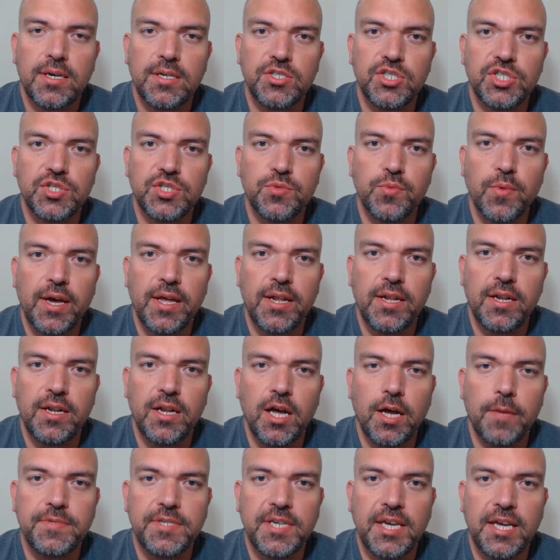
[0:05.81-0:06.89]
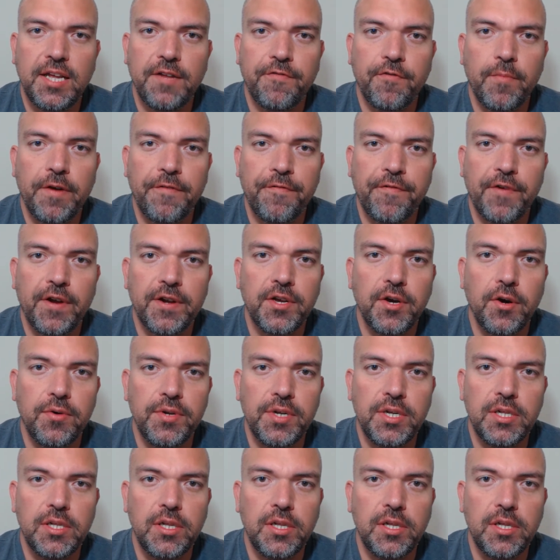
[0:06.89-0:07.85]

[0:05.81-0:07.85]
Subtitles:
Just read an update from my friend Cody